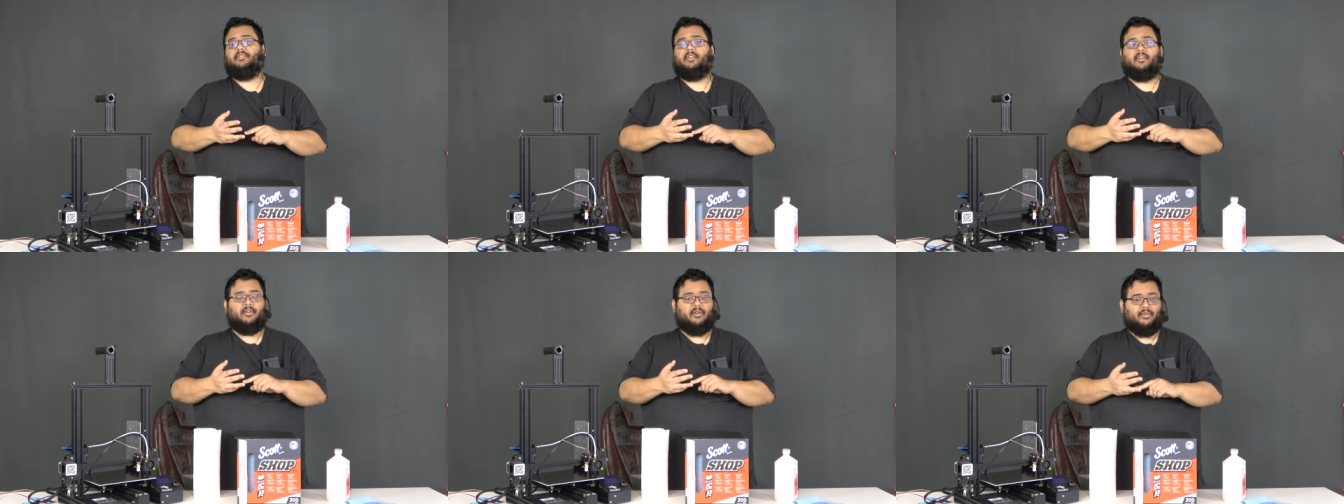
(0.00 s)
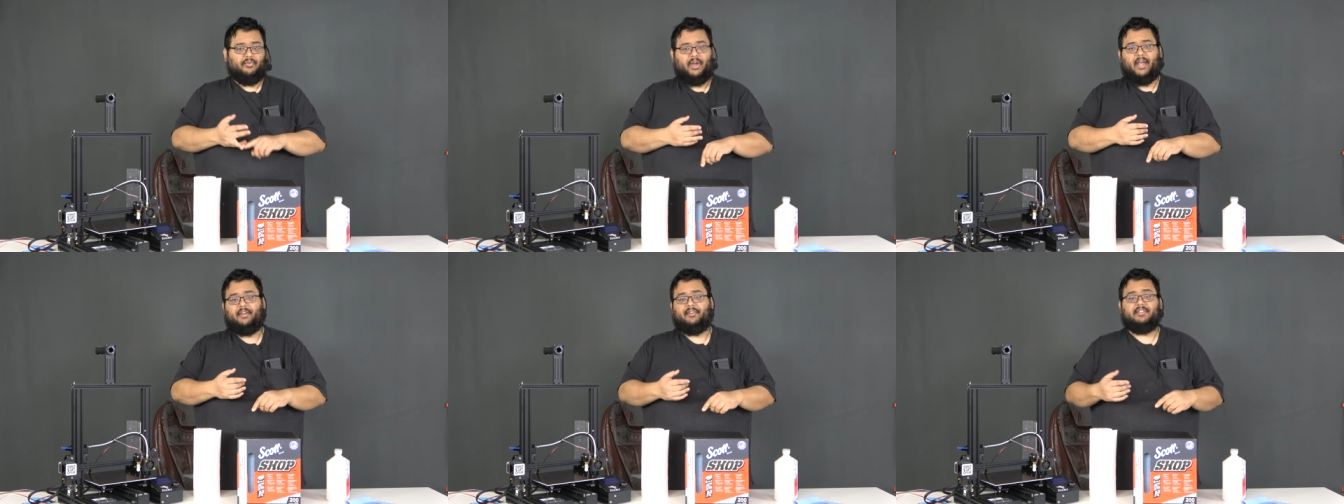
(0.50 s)
you can go to
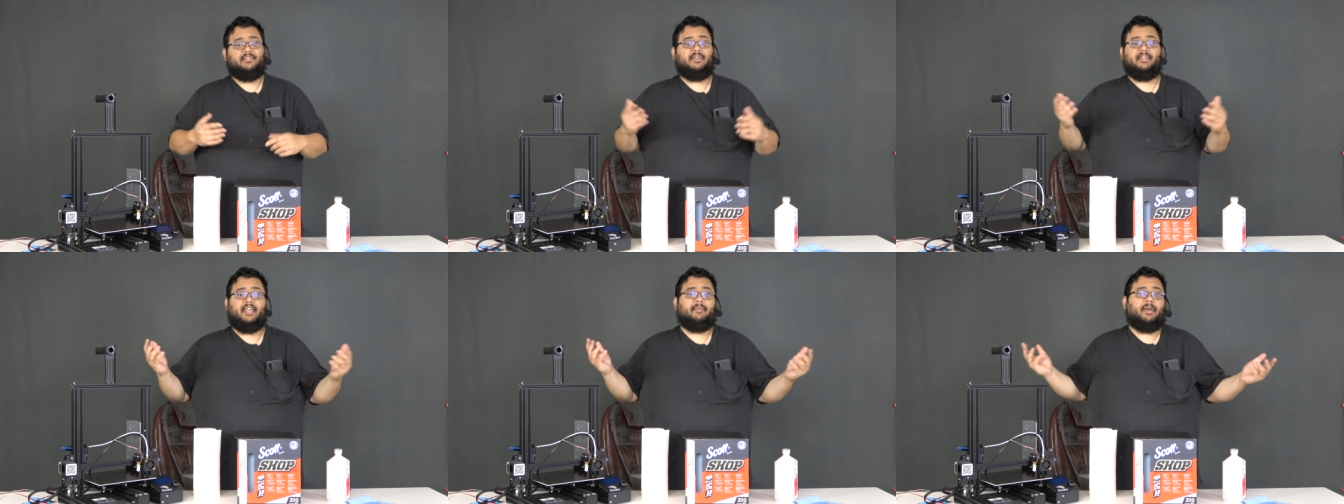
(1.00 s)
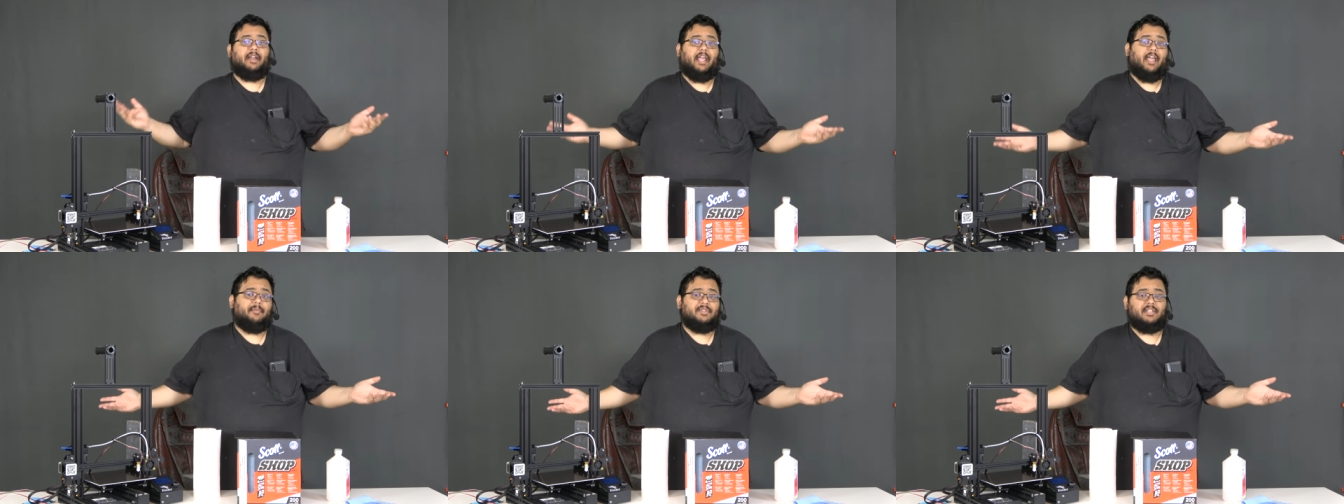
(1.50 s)
O'Reilly's, you can get them on
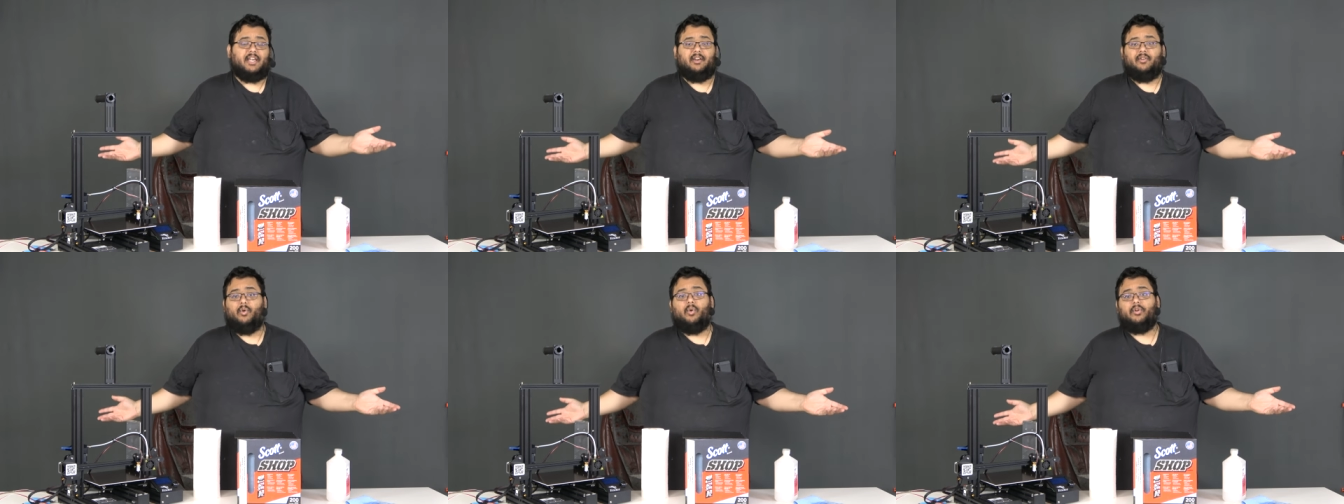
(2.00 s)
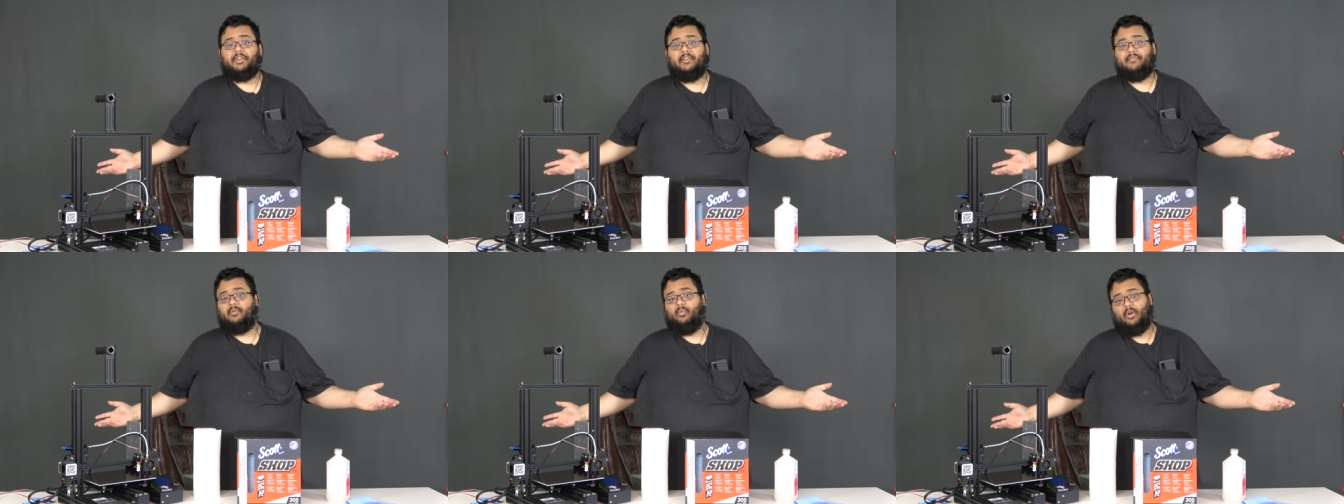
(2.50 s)
Amazon or
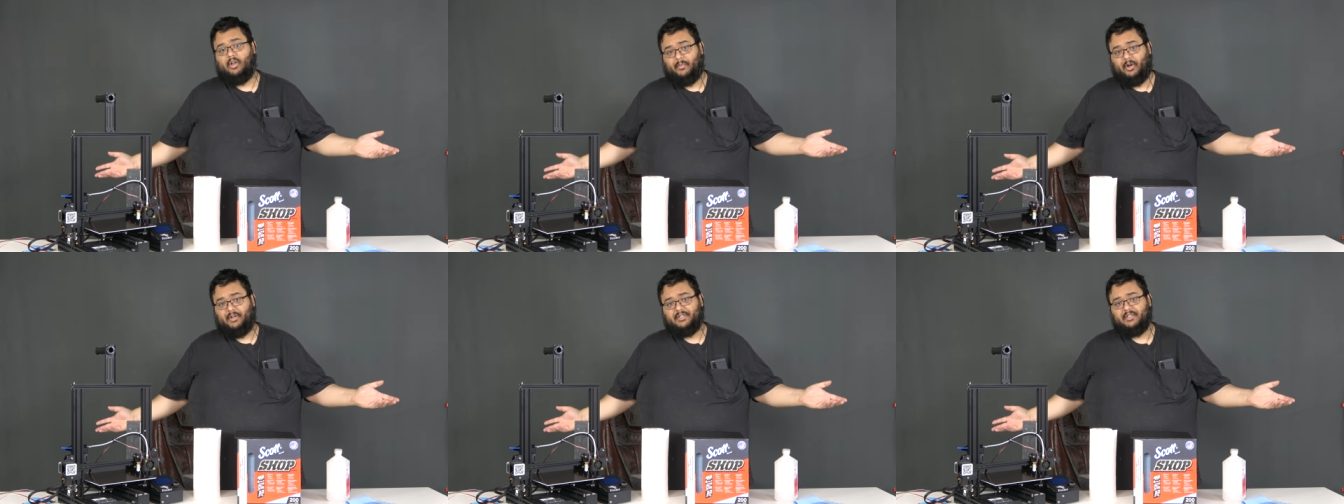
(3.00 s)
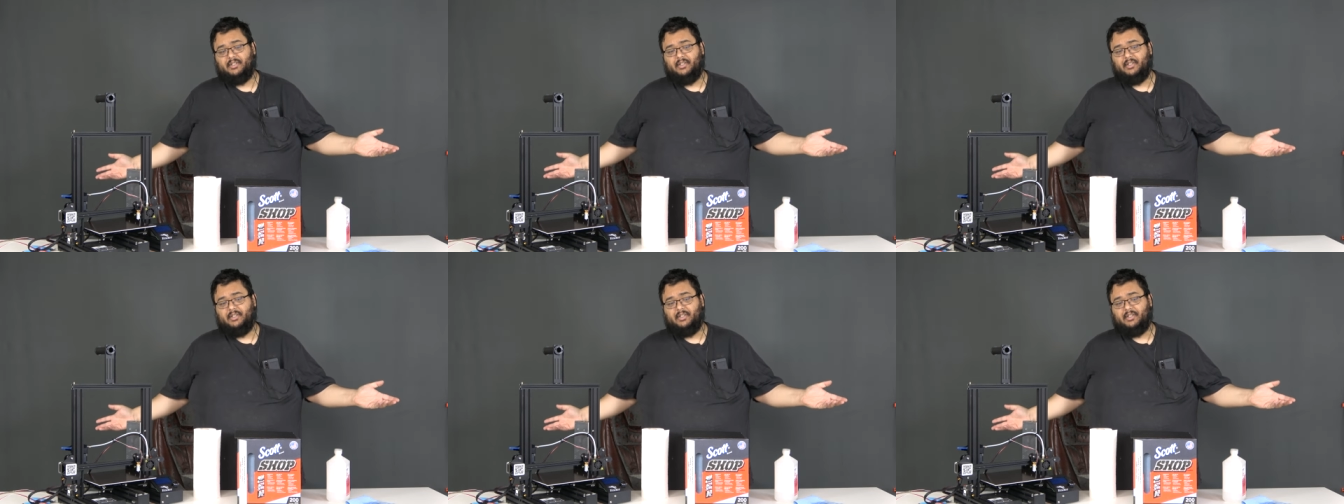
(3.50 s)
even Walmart.